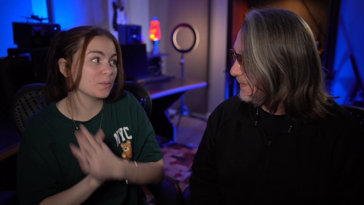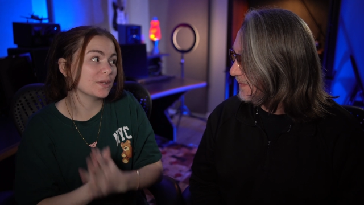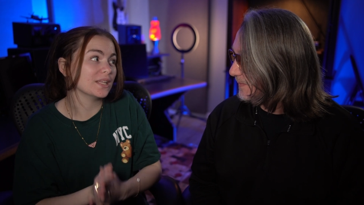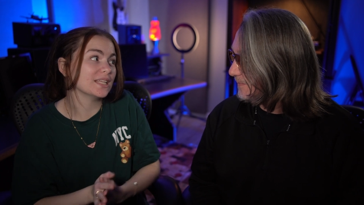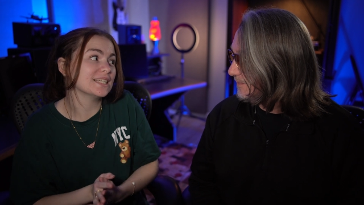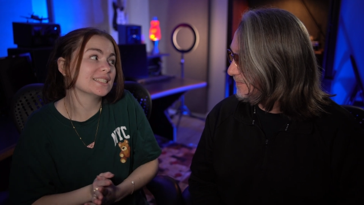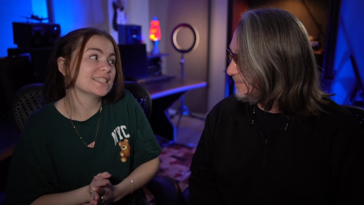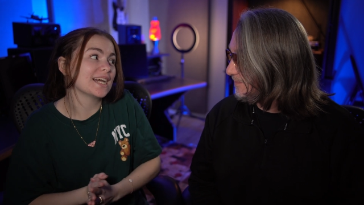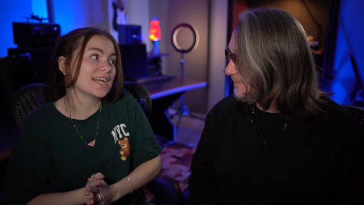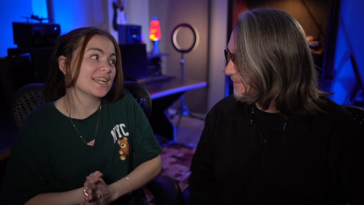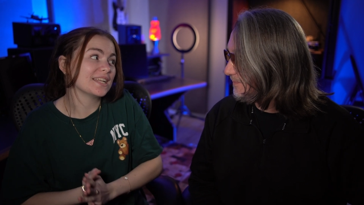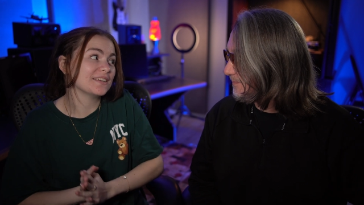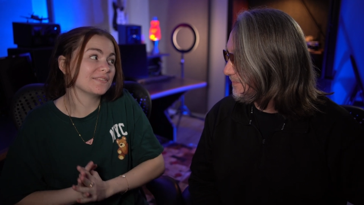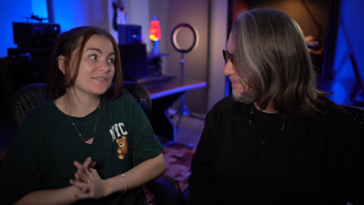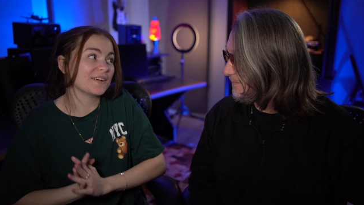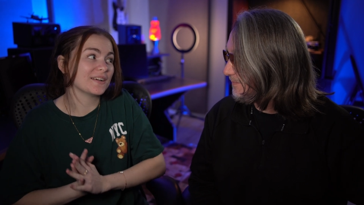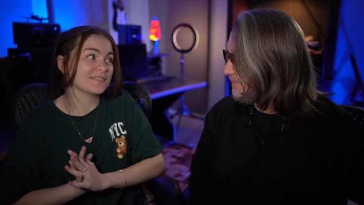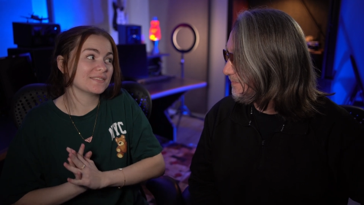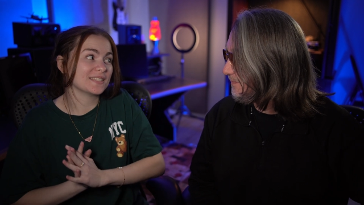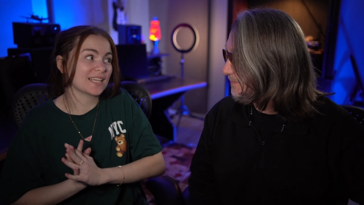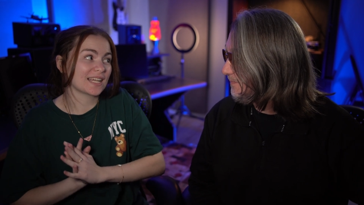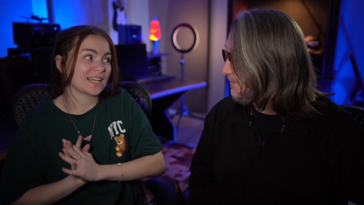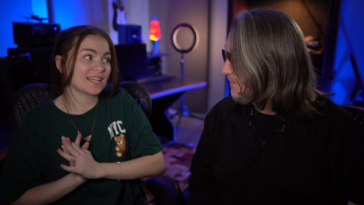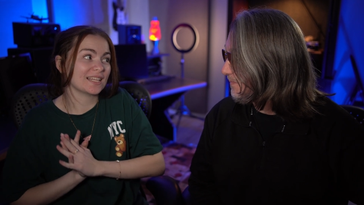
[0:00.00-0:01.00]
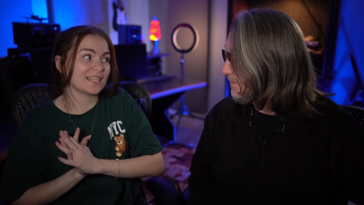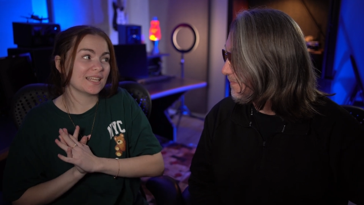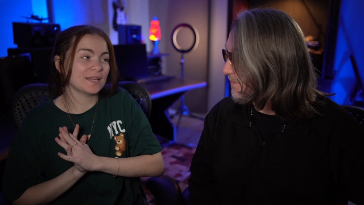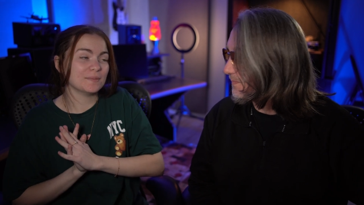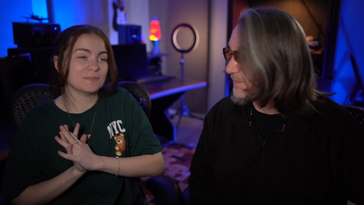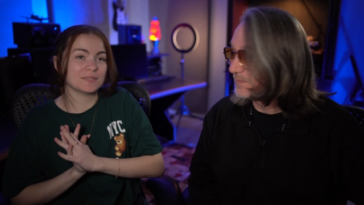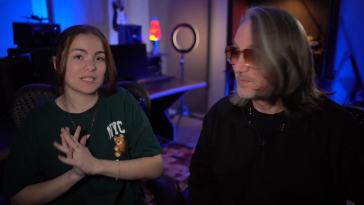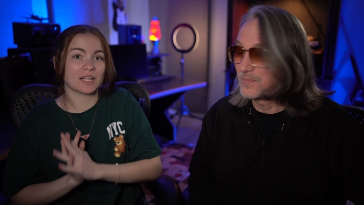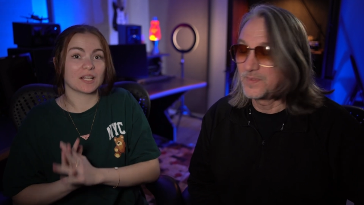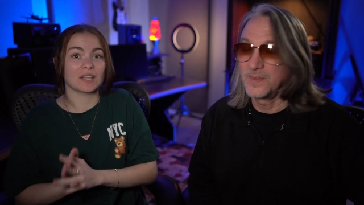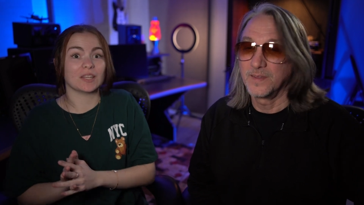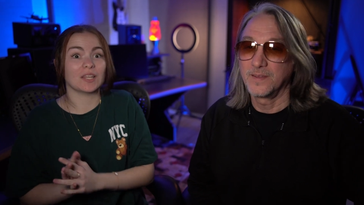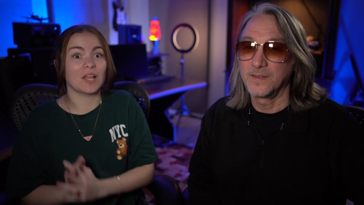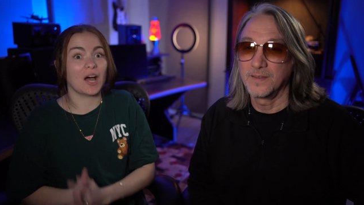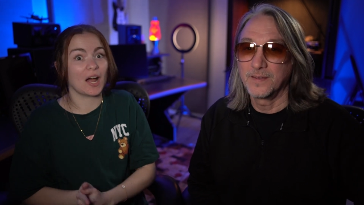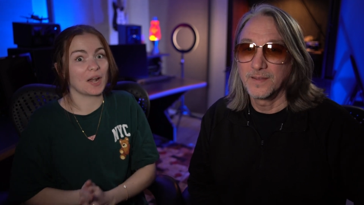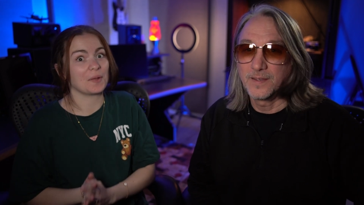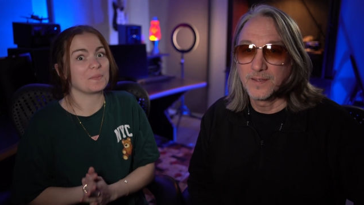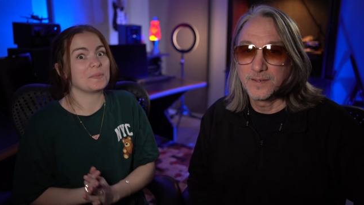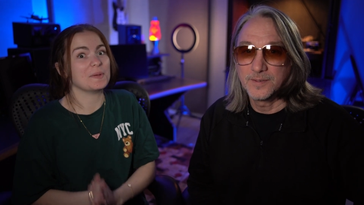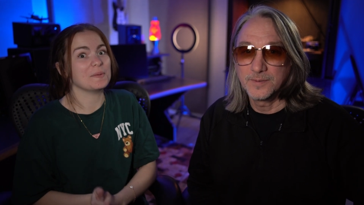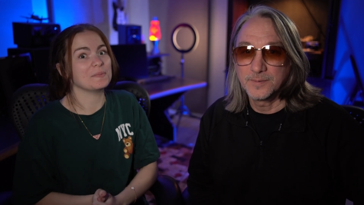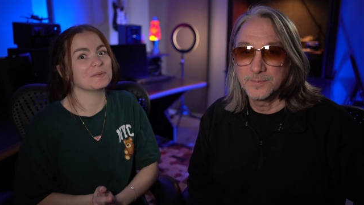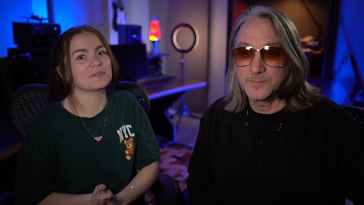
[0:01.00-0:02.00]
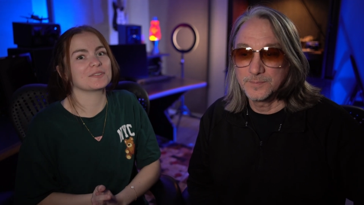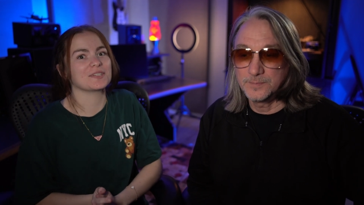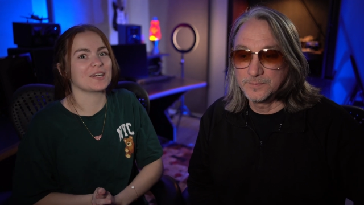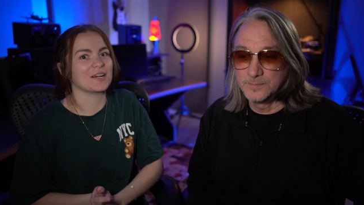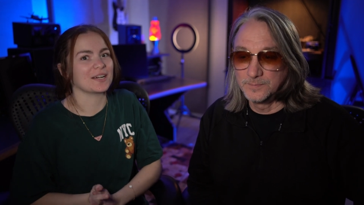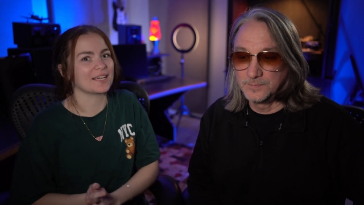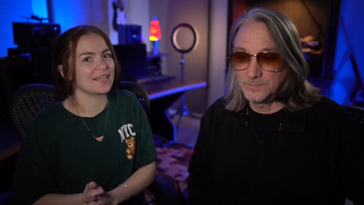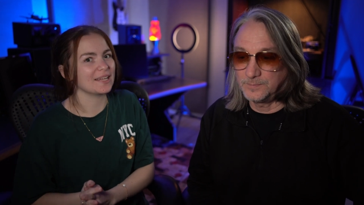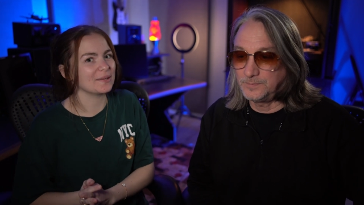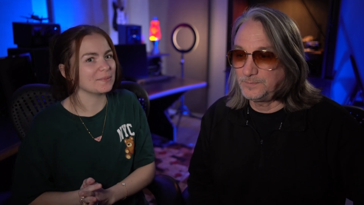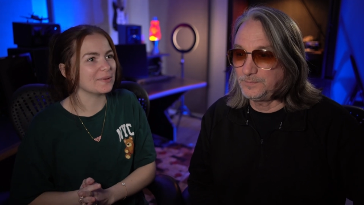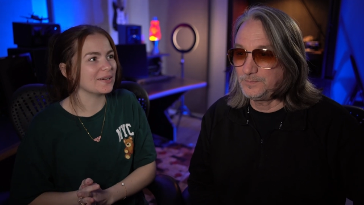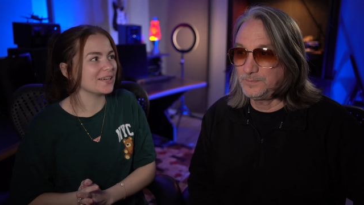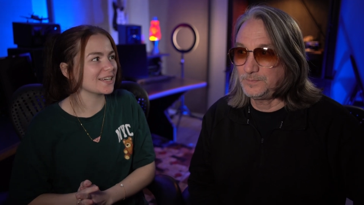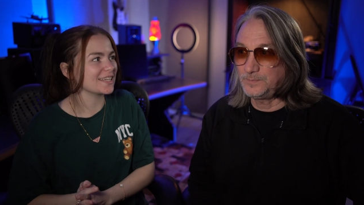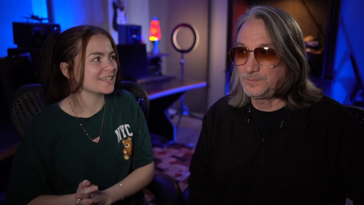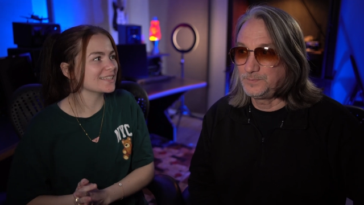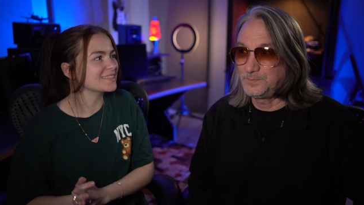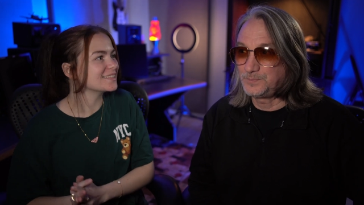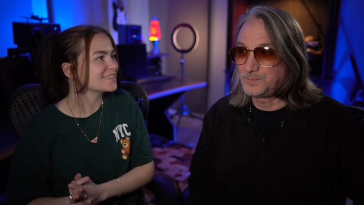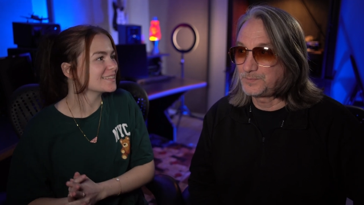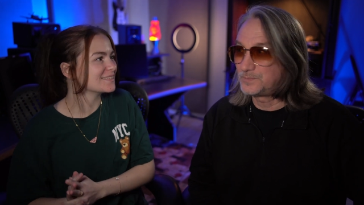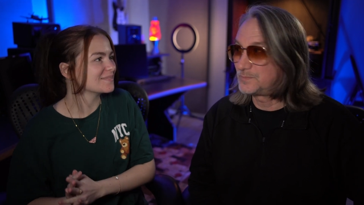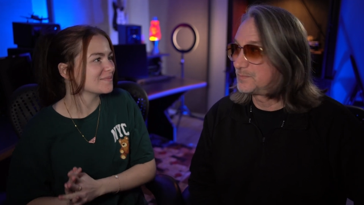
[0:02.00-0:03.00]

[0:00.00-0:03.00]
Speaker 1: really tiny five second clips and a lot of people talking about it.